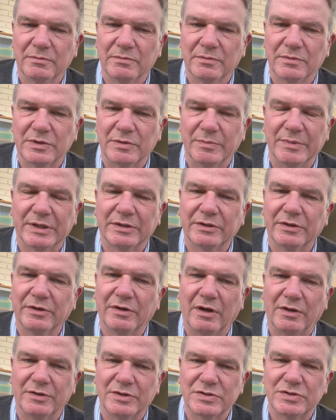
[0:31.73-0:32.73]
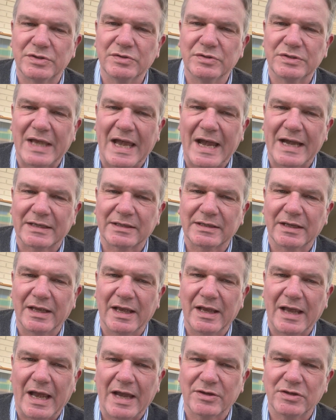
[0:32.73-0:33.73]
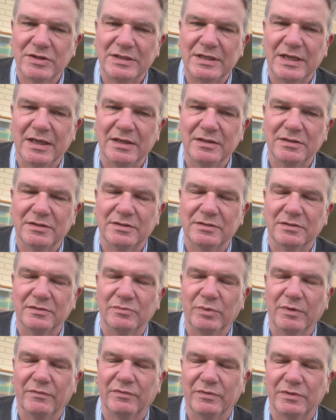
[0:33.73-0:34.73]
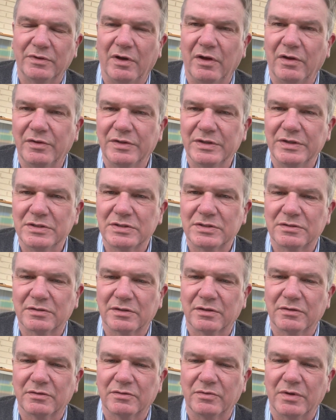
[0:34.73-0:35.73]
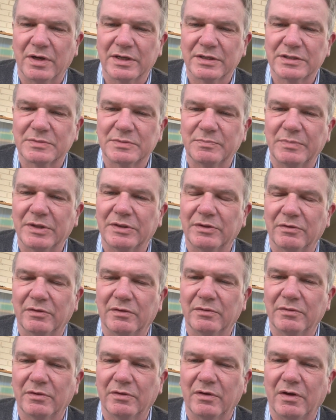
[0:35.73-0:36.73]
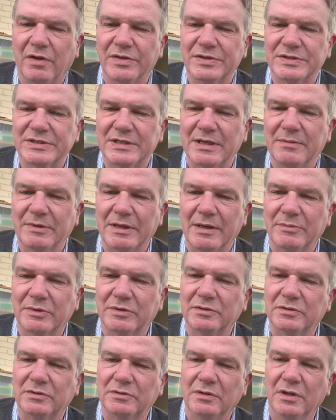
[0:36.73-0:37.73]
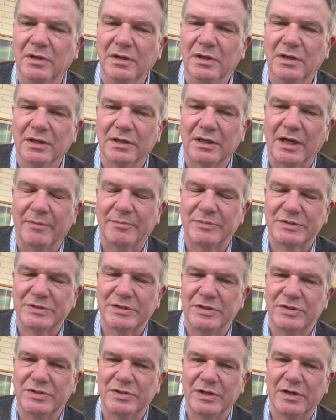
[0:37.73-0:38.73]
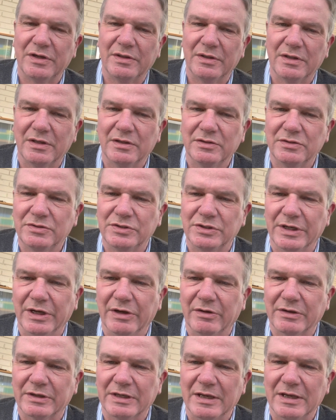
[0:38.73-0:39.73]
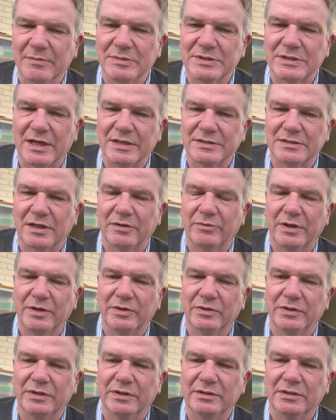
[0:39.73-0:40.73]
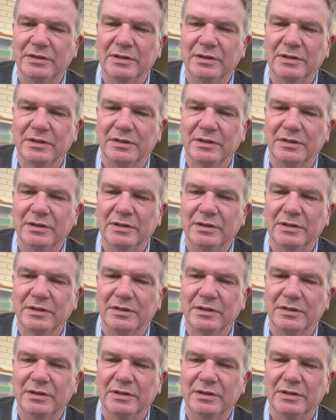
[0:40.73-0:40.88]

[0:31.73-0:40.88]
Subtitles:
to be clear, I'll just use Accutane to refer to all these drugs, but they're all the same chemical composition, and the generic name is isotretinoin.